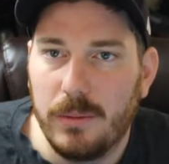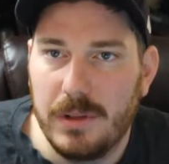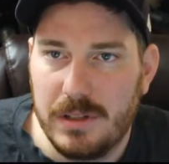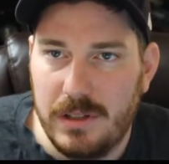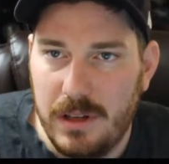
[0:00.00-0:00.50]

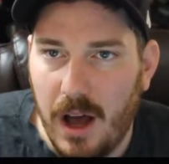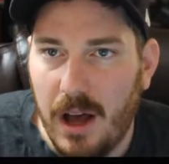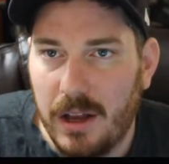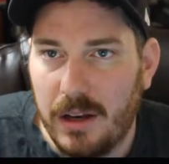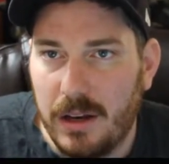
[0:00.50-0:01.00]
was
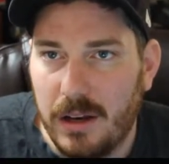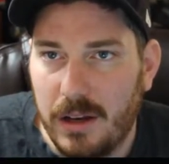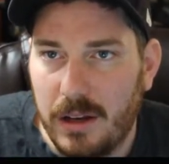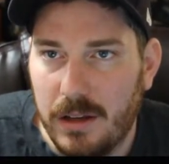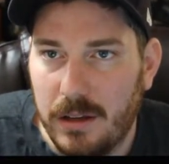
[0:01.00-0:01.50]
not
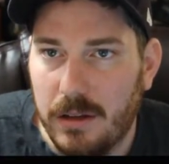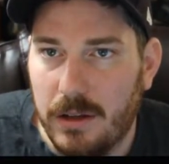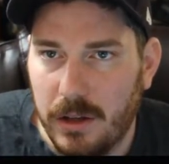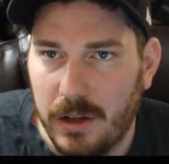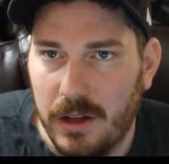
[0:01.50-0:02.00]

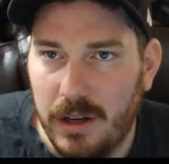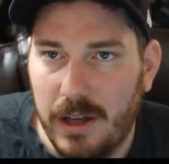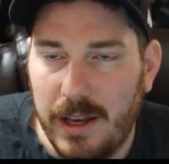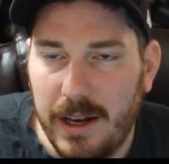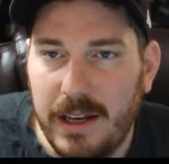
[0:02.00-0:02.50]
good,
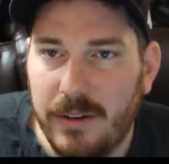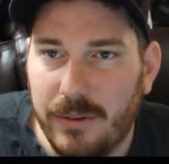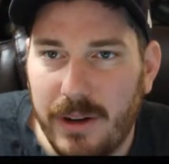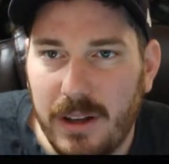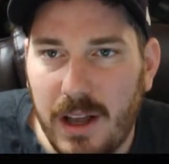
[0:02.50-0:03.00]
and I
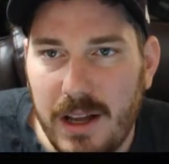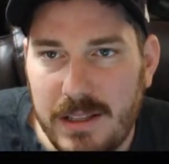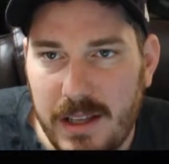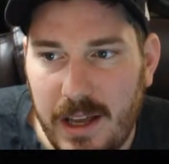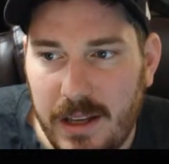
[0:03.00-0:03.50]
didn't
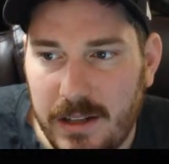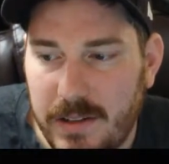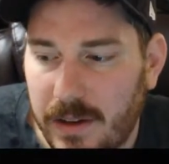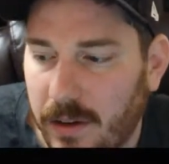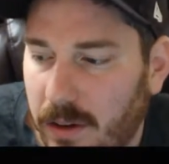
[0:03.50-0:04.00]
realize that
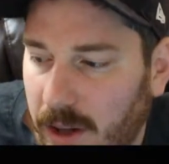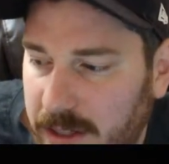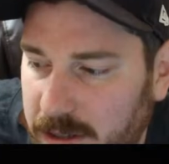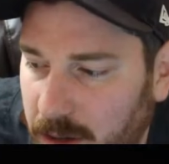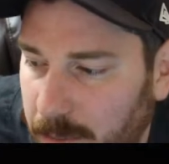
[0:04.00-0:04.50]
until I
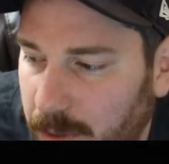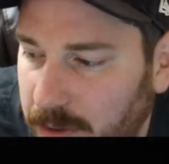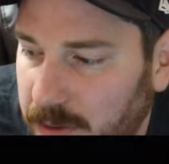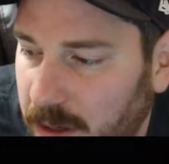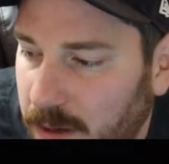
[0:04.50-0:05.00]
started
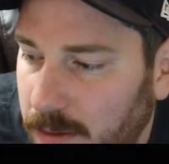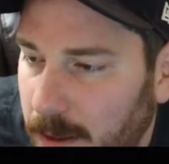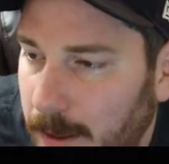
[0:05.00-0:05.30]
printing.